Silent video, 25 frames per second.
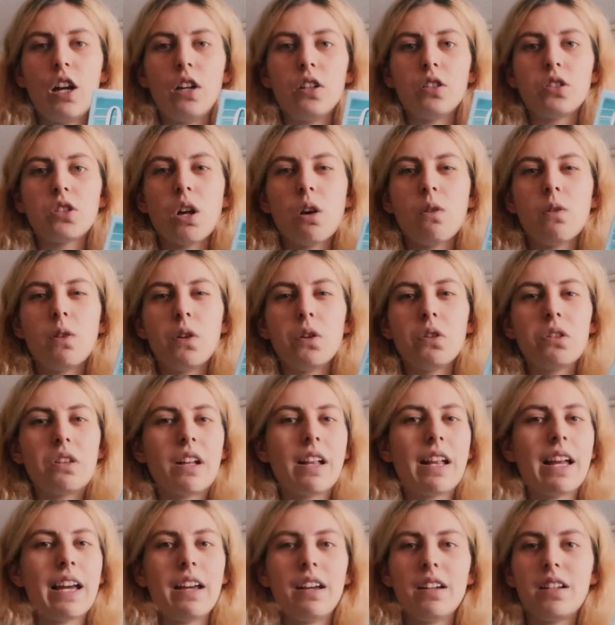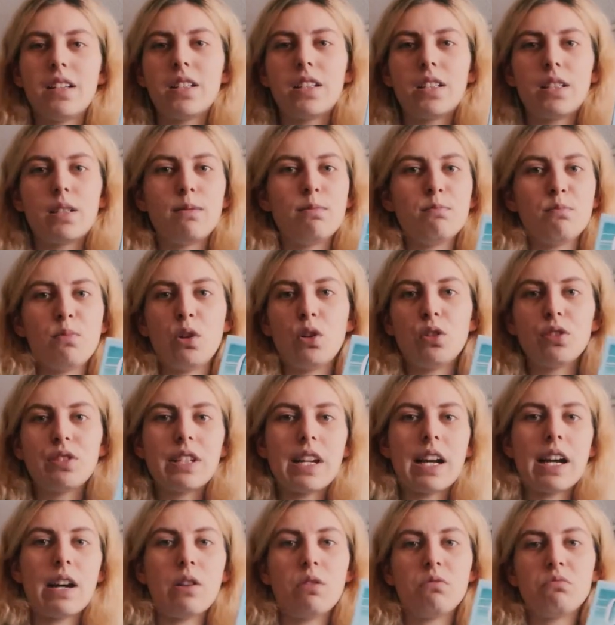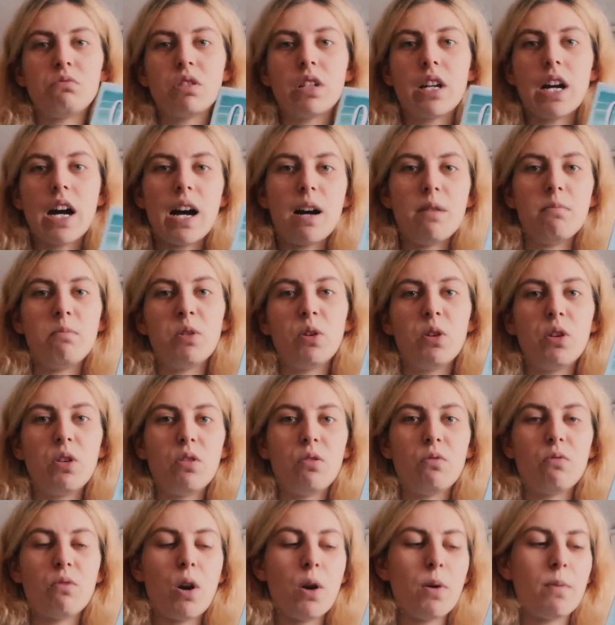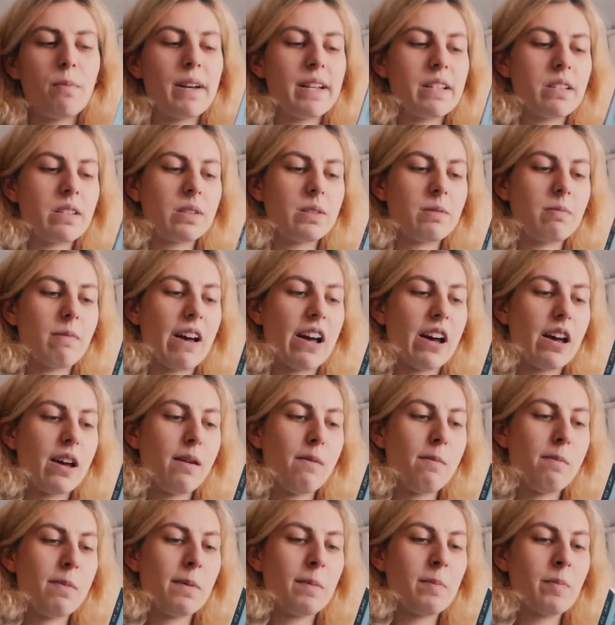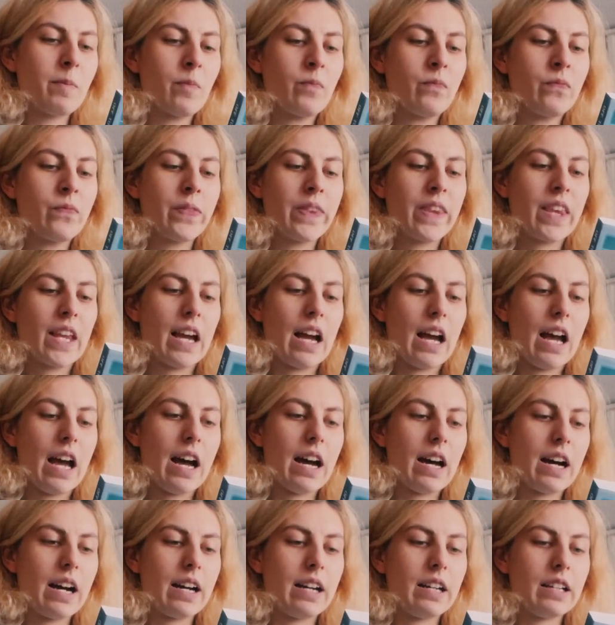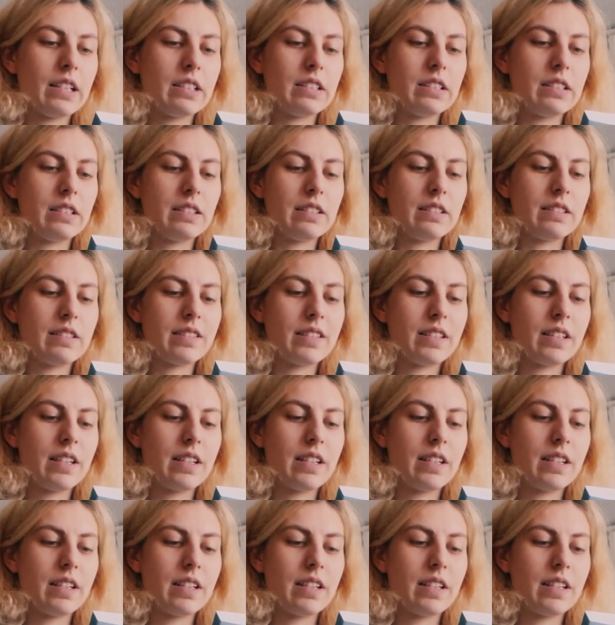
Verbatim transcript: So another like small town cowboy romance vibe. And